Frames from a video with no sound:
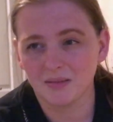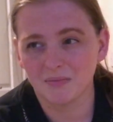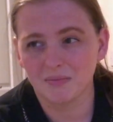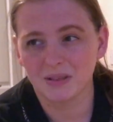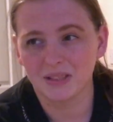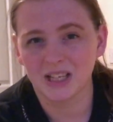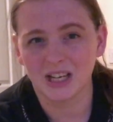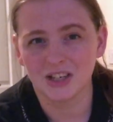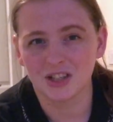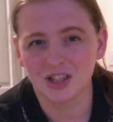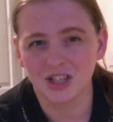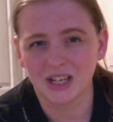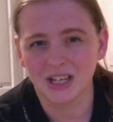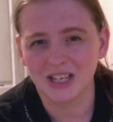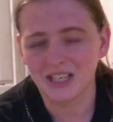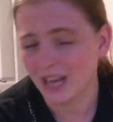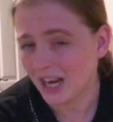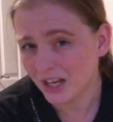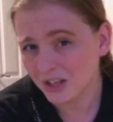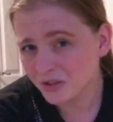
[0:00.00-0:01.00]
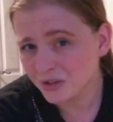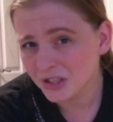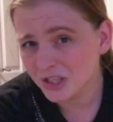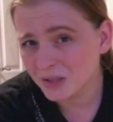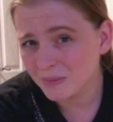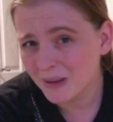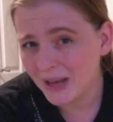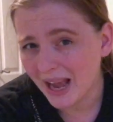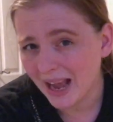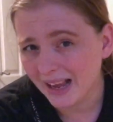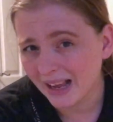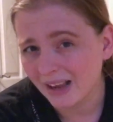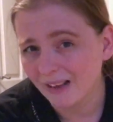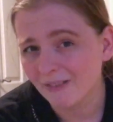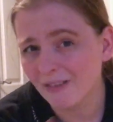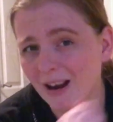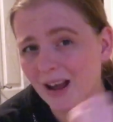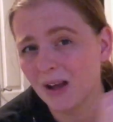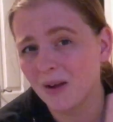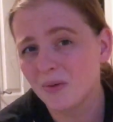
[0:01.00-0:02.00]
potentially dangerous to be hanging
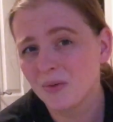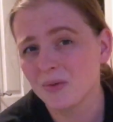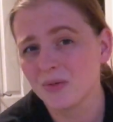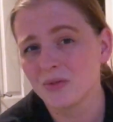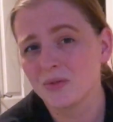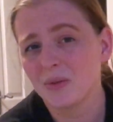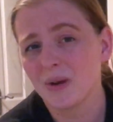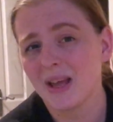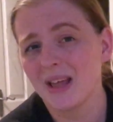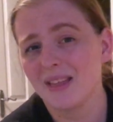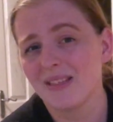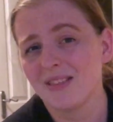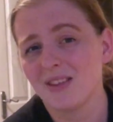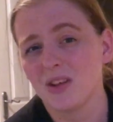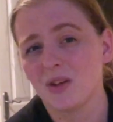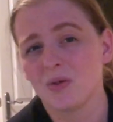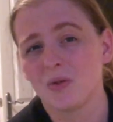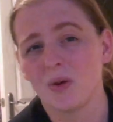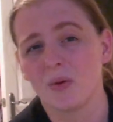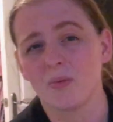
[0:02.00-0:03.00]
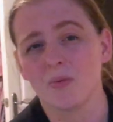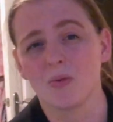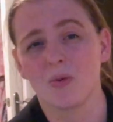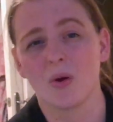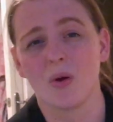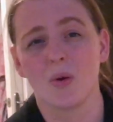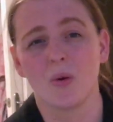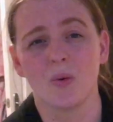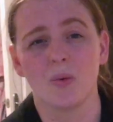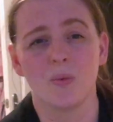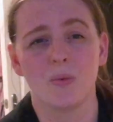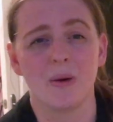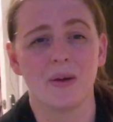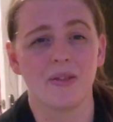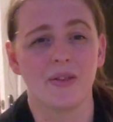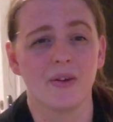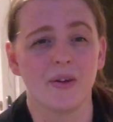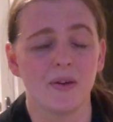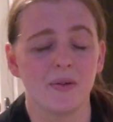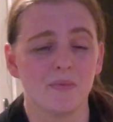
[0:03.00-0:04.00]
around with. You don't know
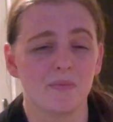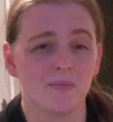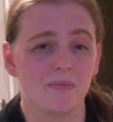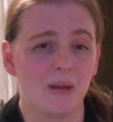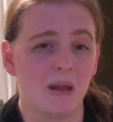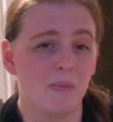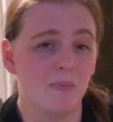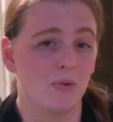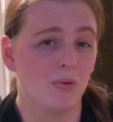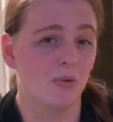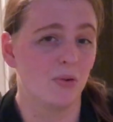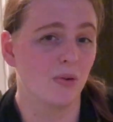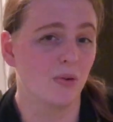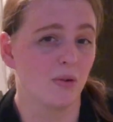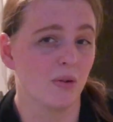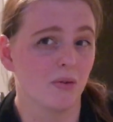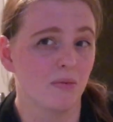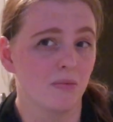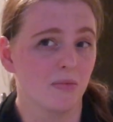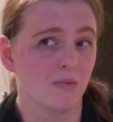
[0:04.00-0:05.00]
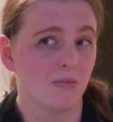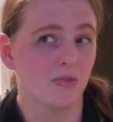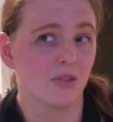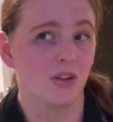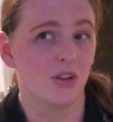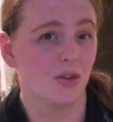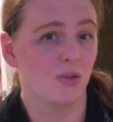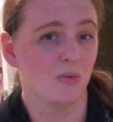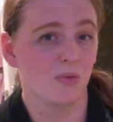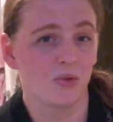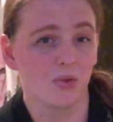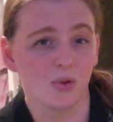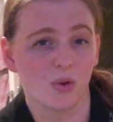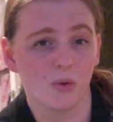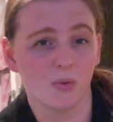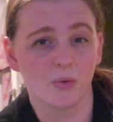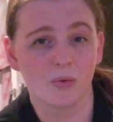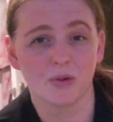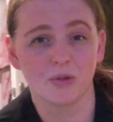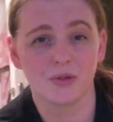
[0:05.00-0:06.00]
whether people that you
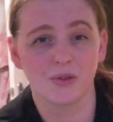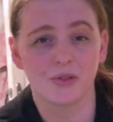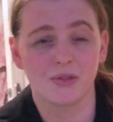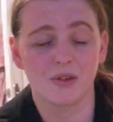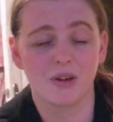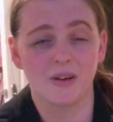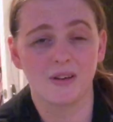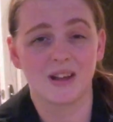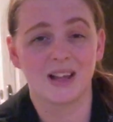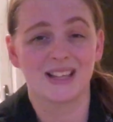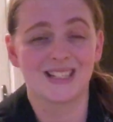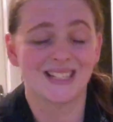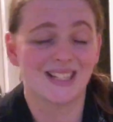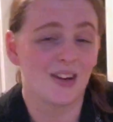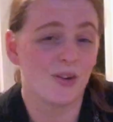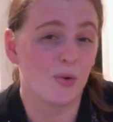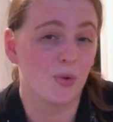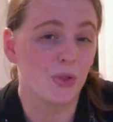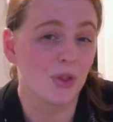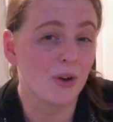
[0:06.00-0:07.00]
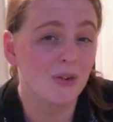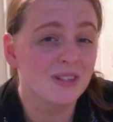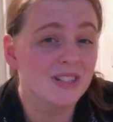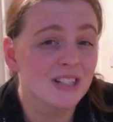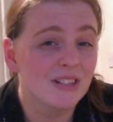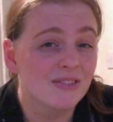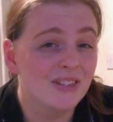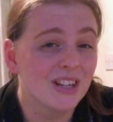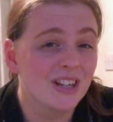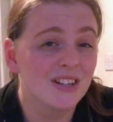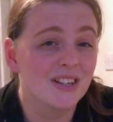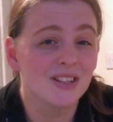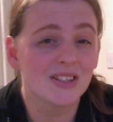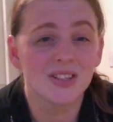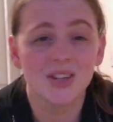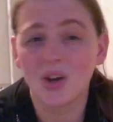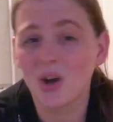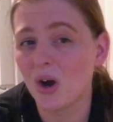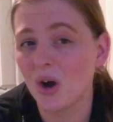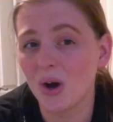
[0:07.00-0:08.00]
thought were as authority
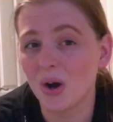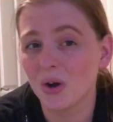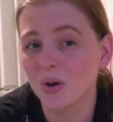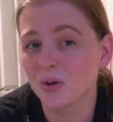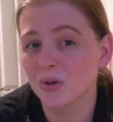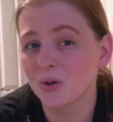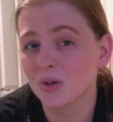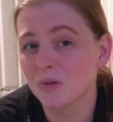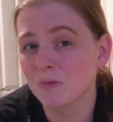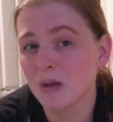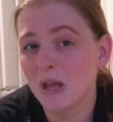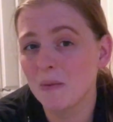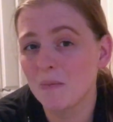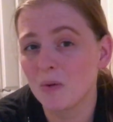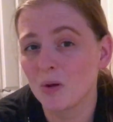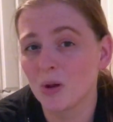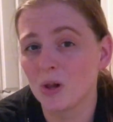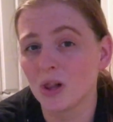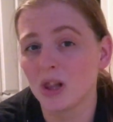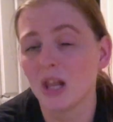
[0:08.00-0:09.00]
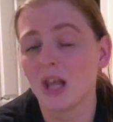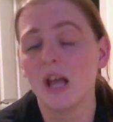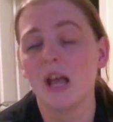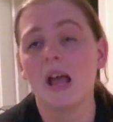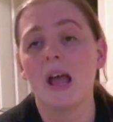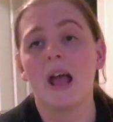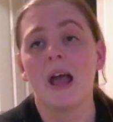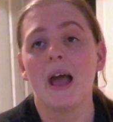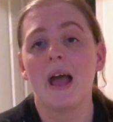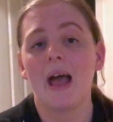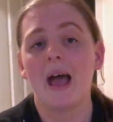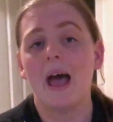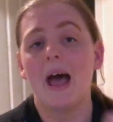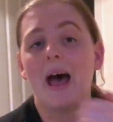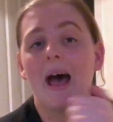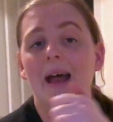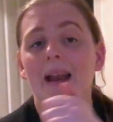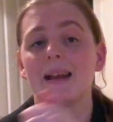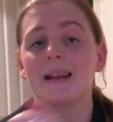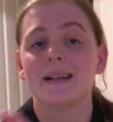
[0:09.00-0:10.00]
figures are good people.
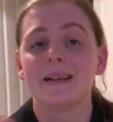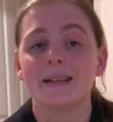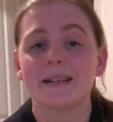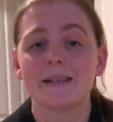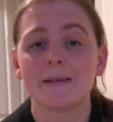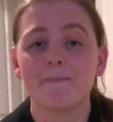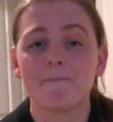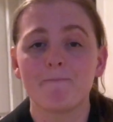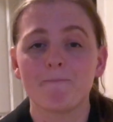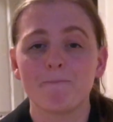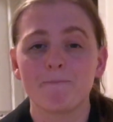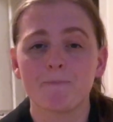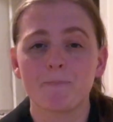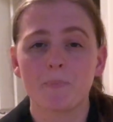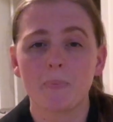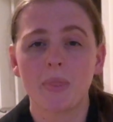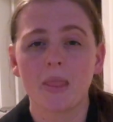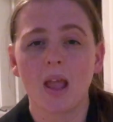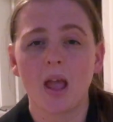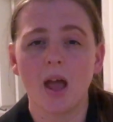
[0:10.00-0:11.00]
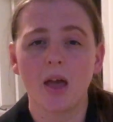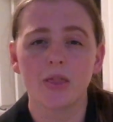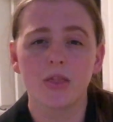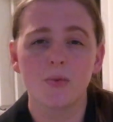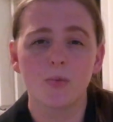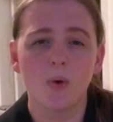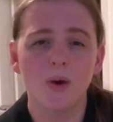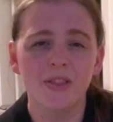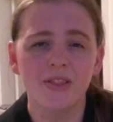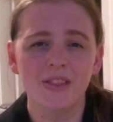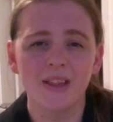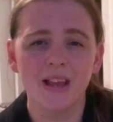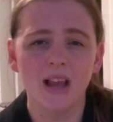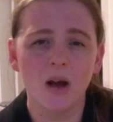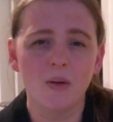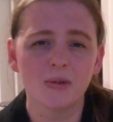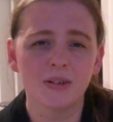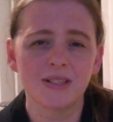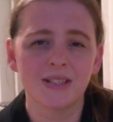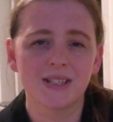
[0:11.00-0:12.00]
And the one thing
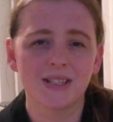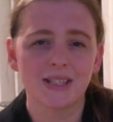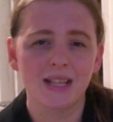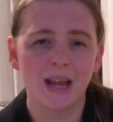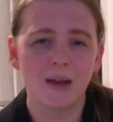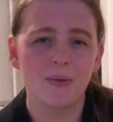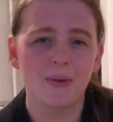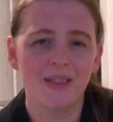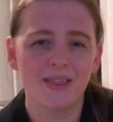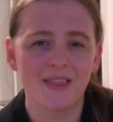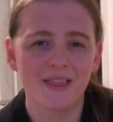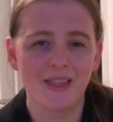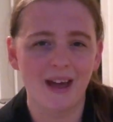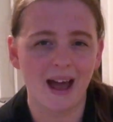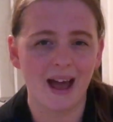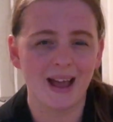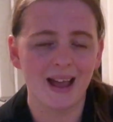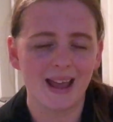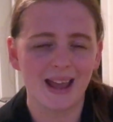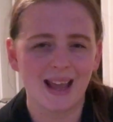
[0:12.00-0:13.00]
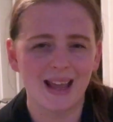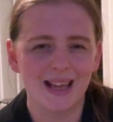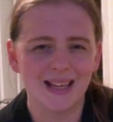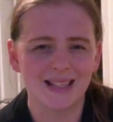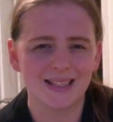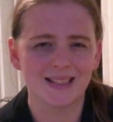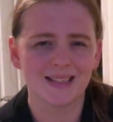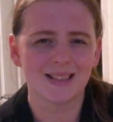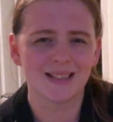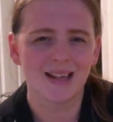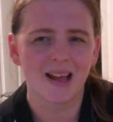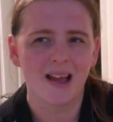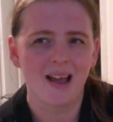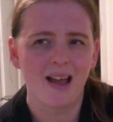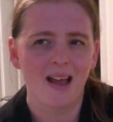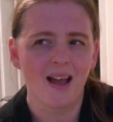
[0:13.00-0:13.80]
I would say with that is